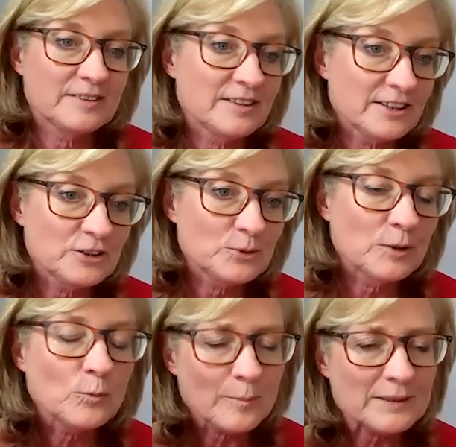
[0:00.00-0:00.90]
like you
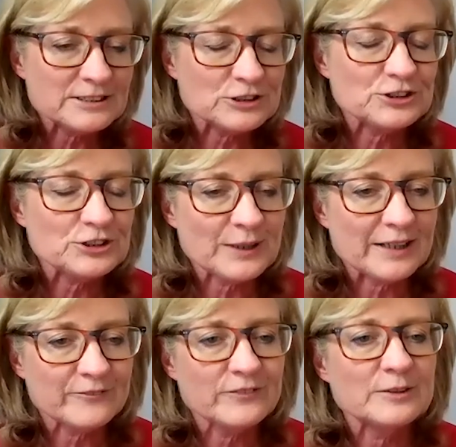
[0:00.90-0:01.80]
will? What message do you
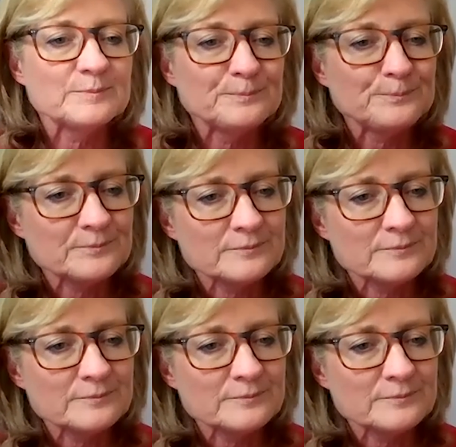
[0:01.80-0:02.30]
have for them?